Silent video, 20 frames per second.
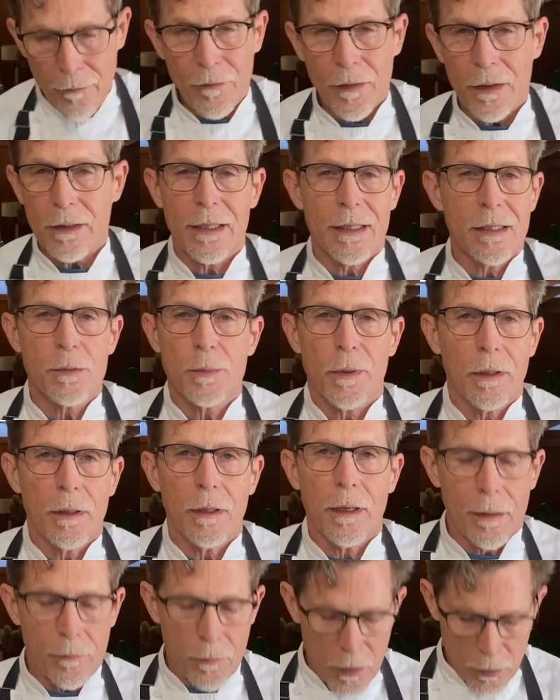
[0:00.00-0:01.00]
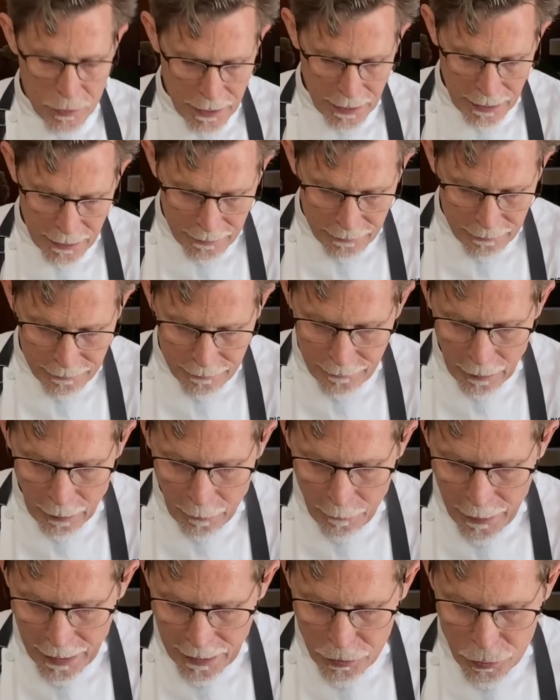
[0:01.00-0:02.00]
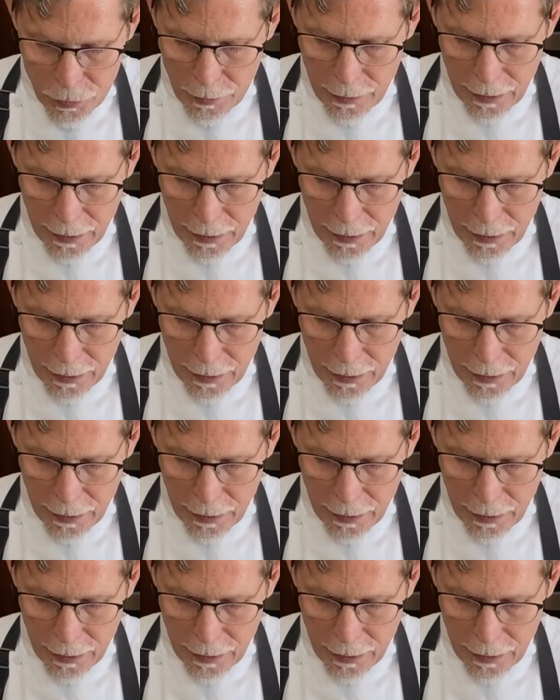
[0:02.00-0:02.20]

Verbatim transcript: a teaspoon. I'm using it, a measuring